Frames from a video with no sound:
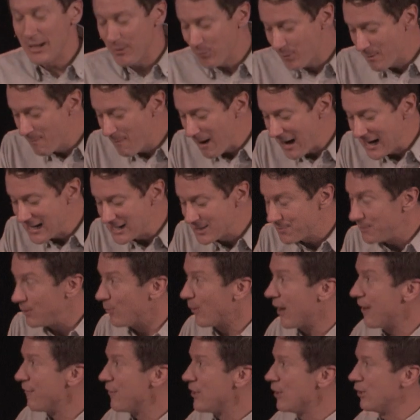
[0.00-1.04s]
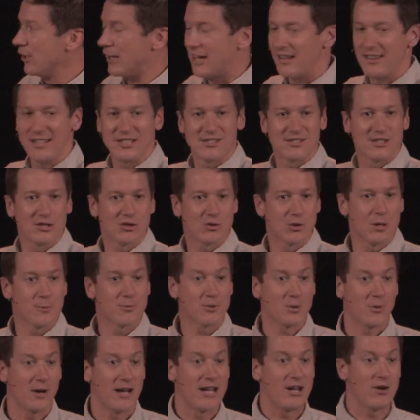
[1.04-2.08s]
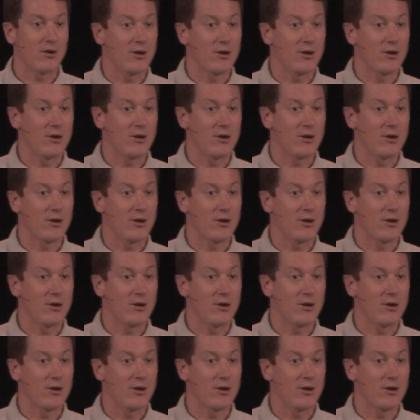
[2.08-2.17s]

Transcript: reminds me, whenever you look at this description right here,